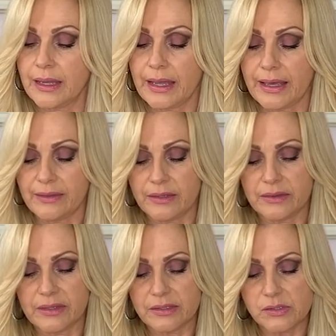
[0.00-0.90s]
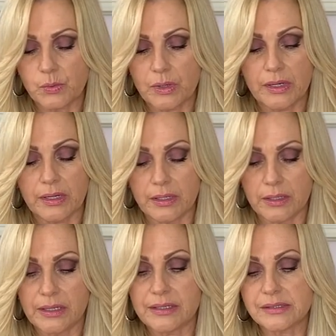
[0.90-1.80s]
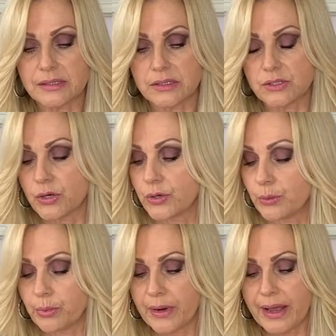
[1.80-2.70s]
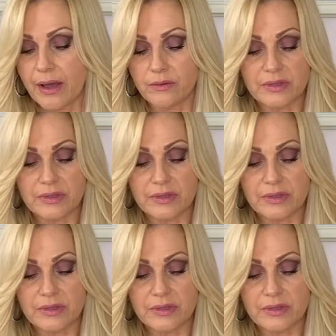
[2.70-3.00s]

And then this one is in the darker brown.